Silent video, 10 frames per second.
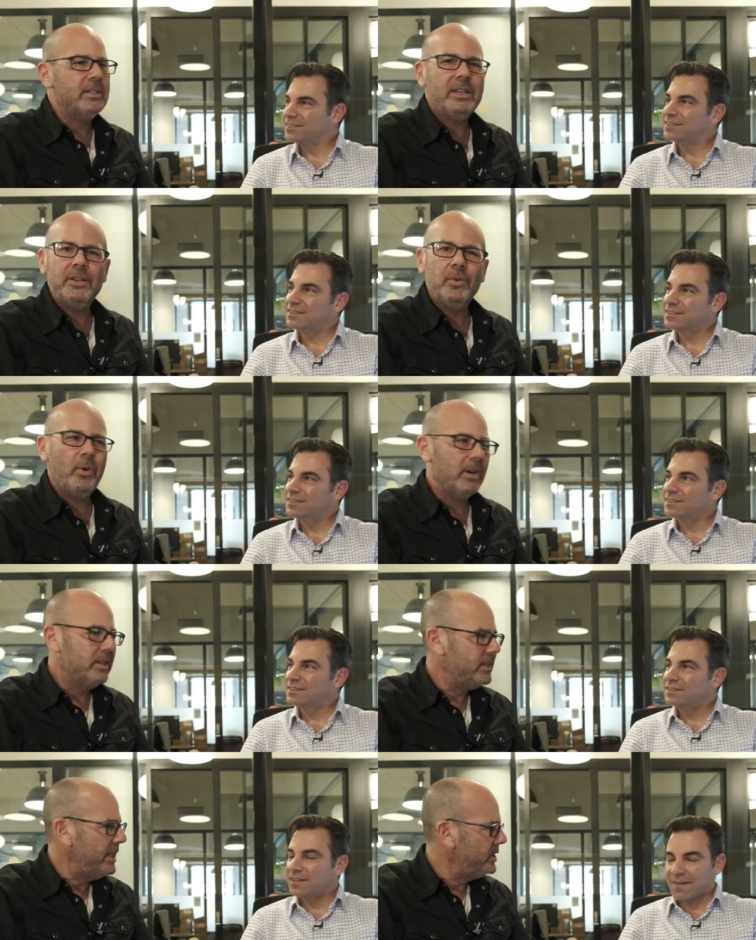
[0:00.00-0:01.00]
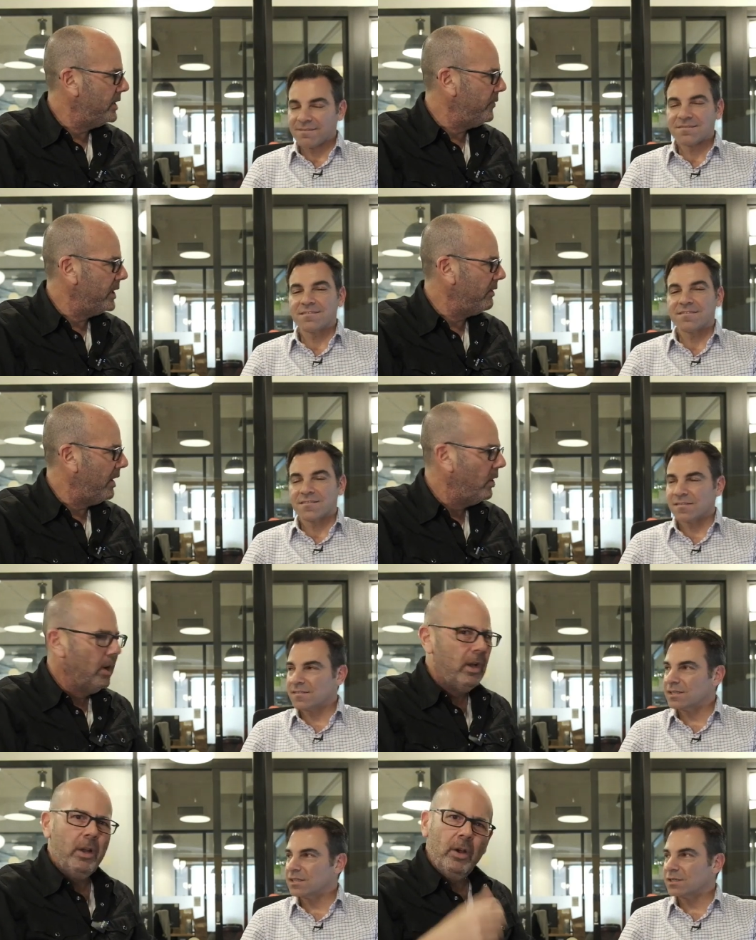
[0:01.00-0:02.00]
Speaker 1: inside your organization and figure mm-hmm.
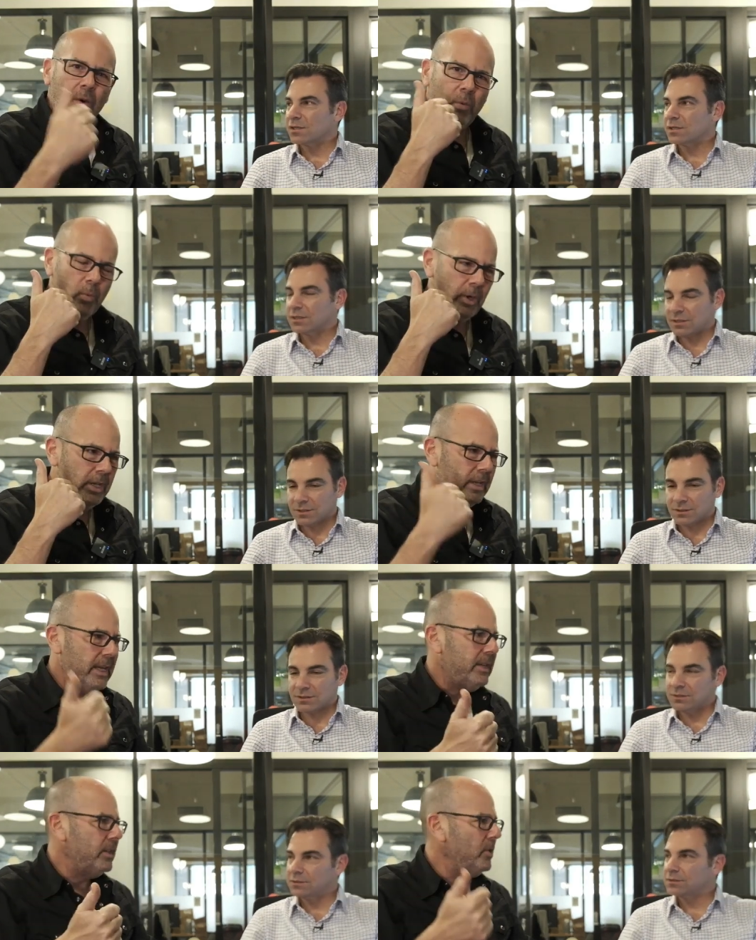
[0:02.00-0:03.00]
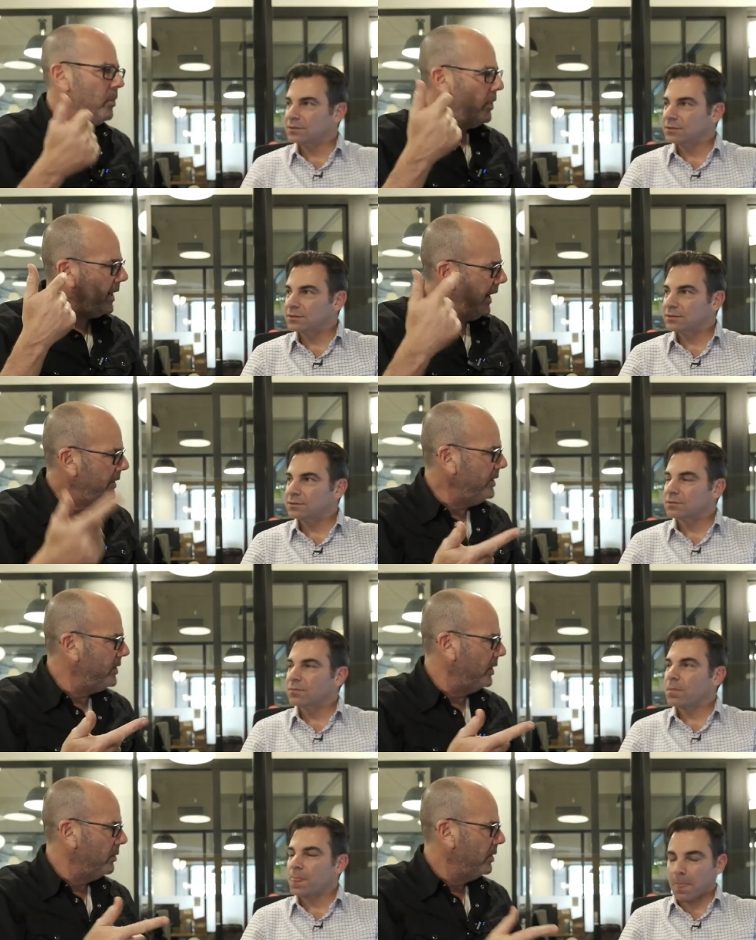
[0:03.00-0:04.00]
out what do you need to do and what can you
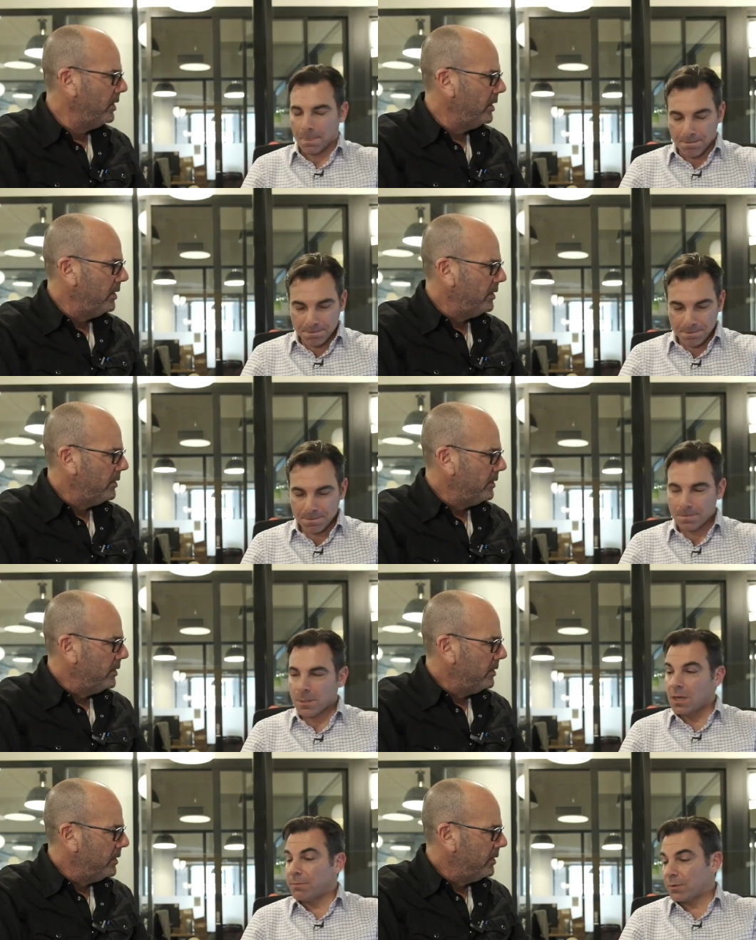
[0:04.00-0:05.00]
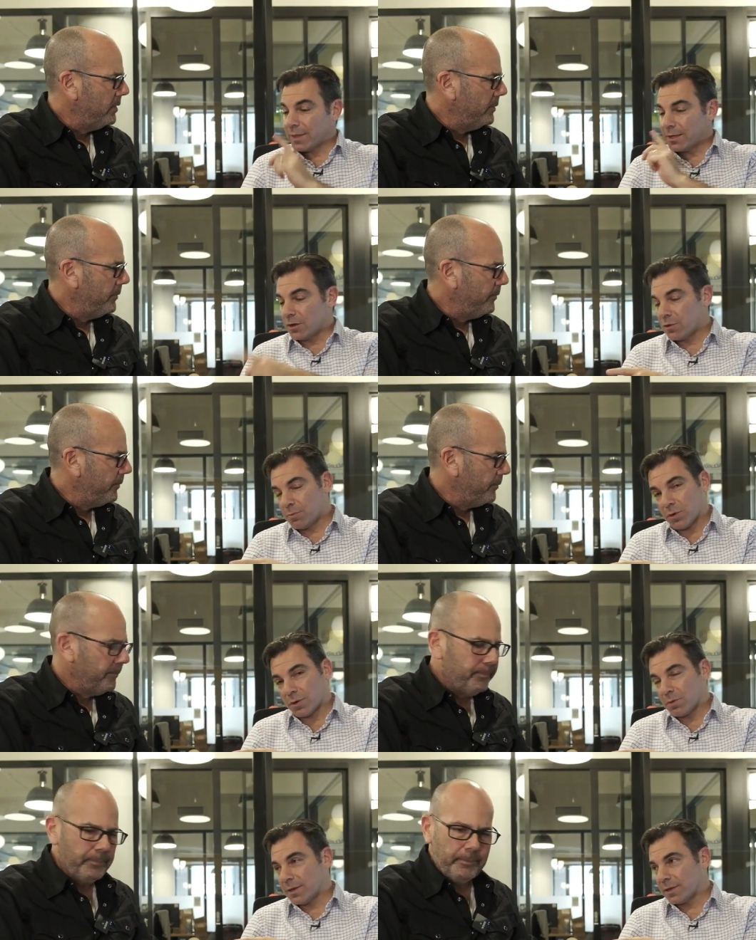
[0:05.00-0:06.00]
do. Mm-hmm.
Speaker 2: By the way, that other
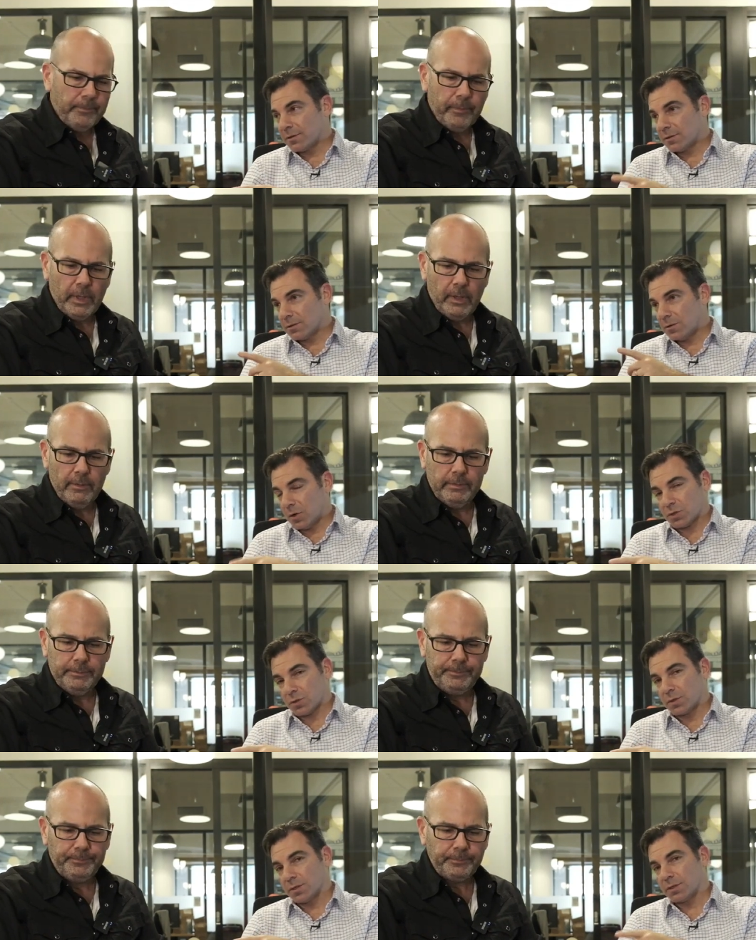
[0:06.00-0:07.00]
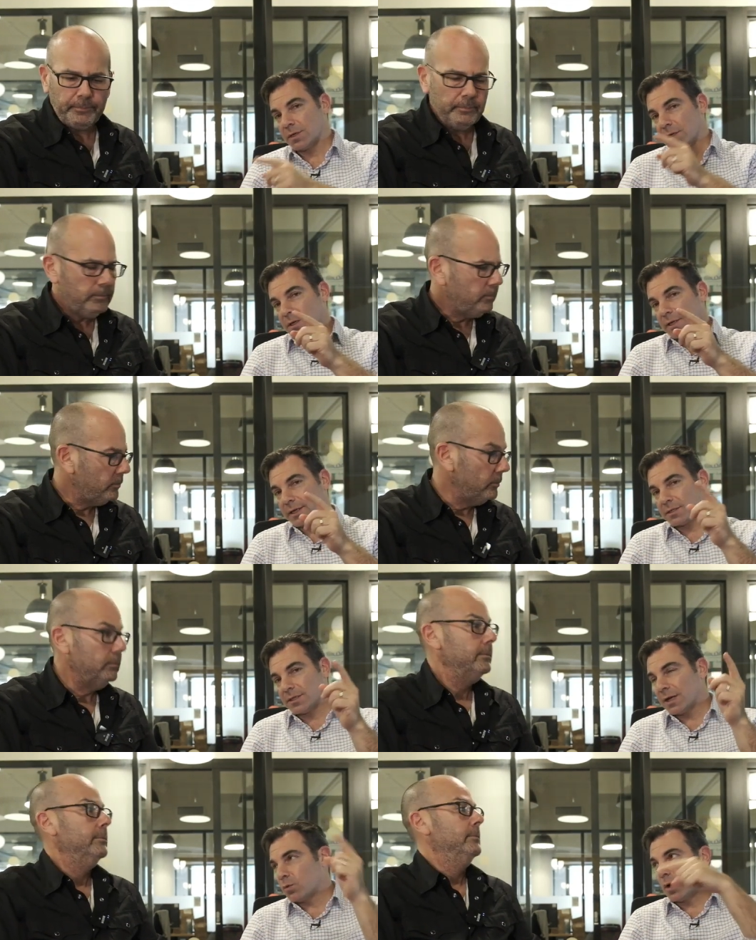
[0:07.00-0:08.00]
point you made also good. It's
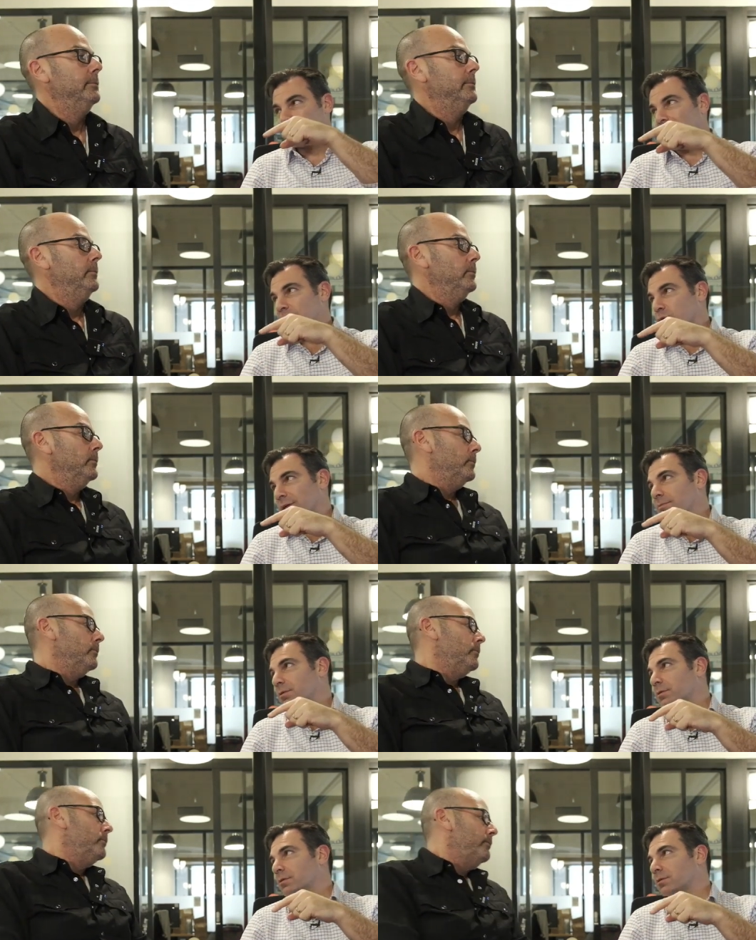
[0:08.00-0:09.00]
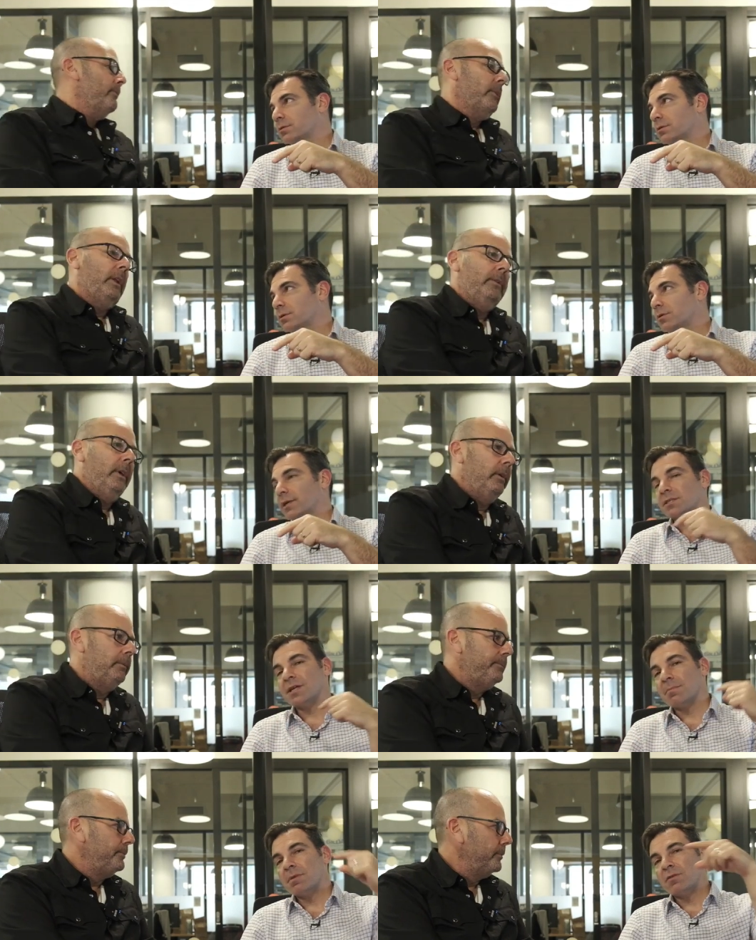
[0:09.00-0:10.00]
not a one-way trip, right? No. It's
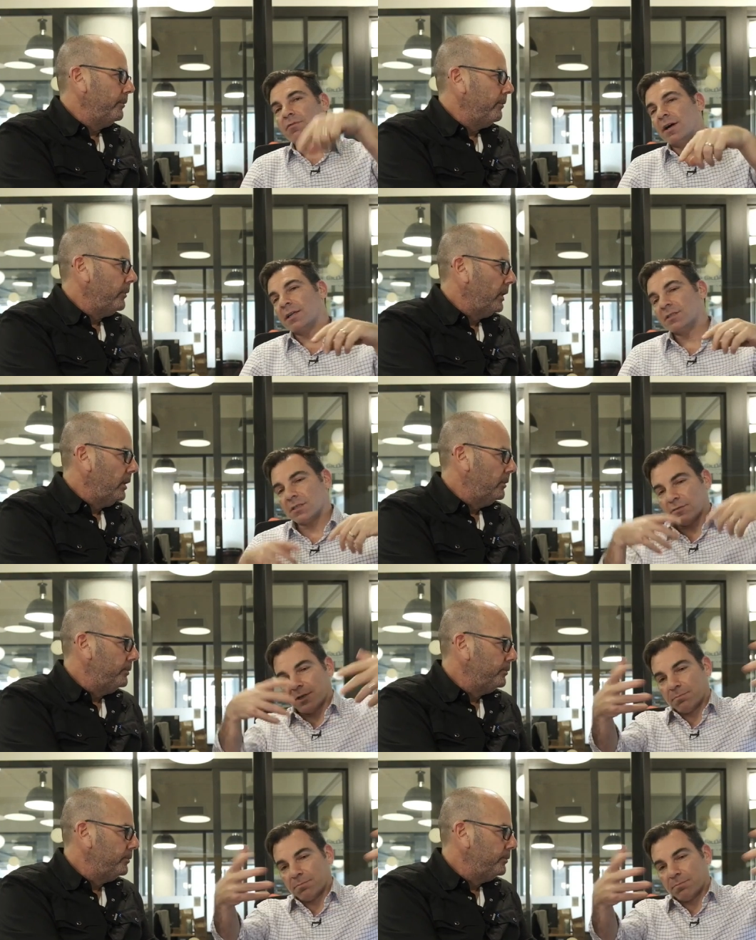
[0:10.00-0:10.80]
not me finding stuff and I